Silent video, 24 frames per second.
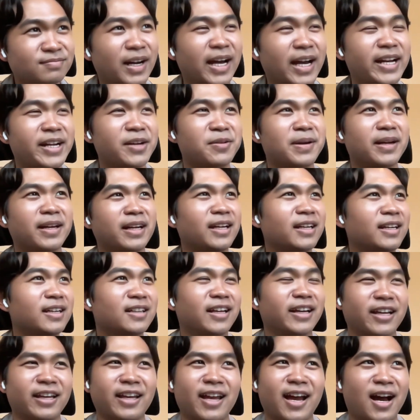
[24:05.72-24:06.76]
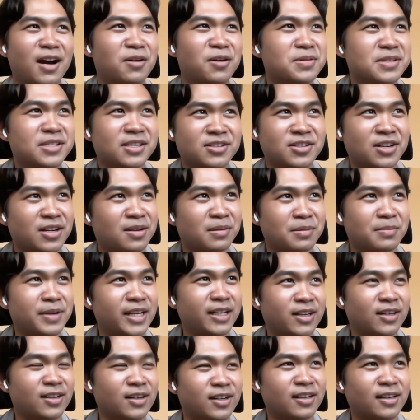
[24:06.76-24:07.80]
But anyway, like, yeah, I was a
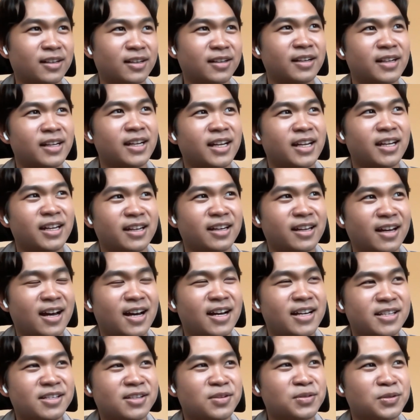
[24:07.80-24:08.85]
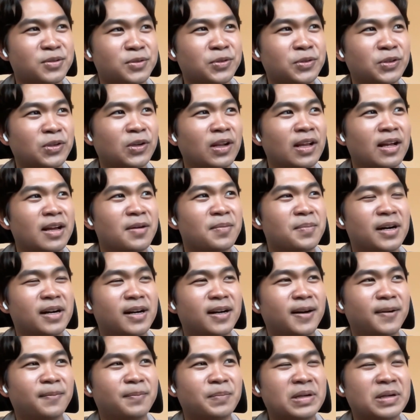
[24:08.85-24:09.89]
troublemaker in high school,
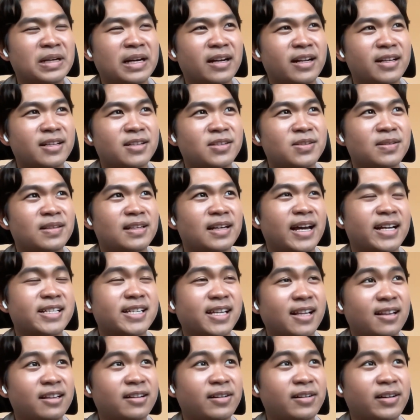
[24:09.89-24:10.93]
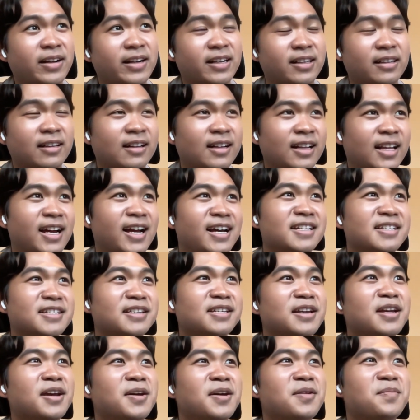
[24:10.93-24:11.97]
got into the accelerated
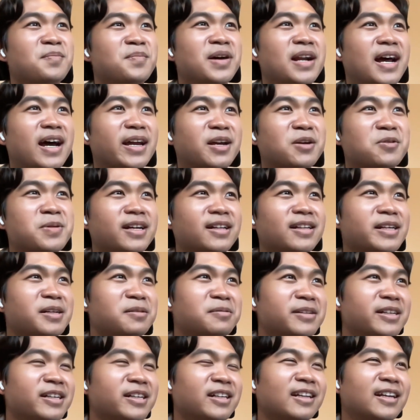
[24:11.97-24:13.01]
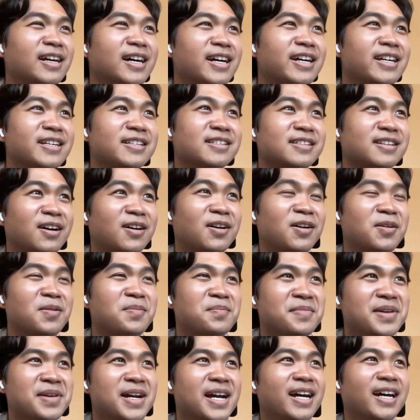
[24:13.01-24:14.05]
class, but I quickly realized, oh
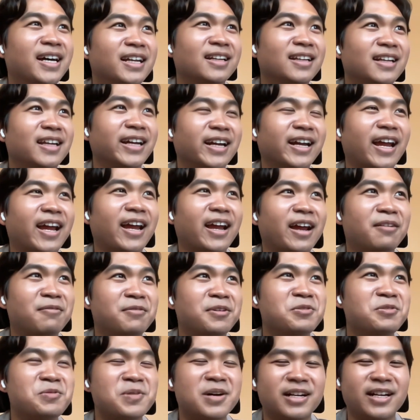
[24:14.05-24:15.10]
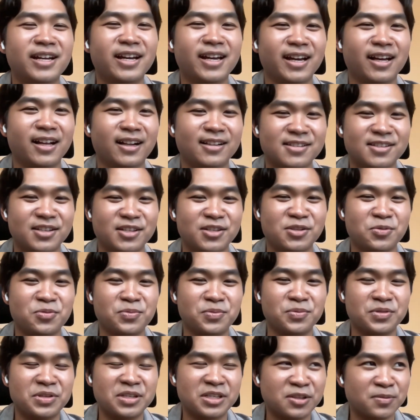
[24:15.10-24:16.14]
man, like everyone else is
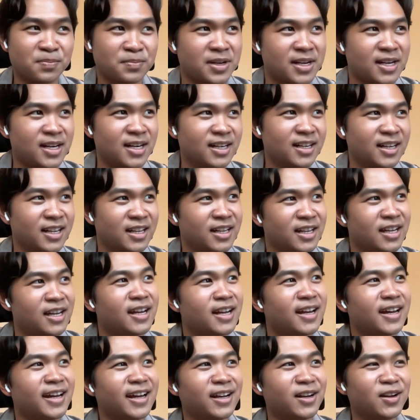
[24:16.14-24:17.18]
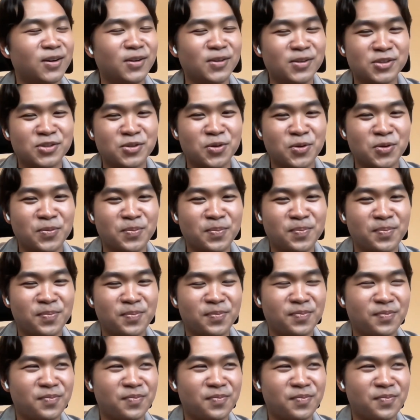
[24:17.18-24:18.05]
smart and also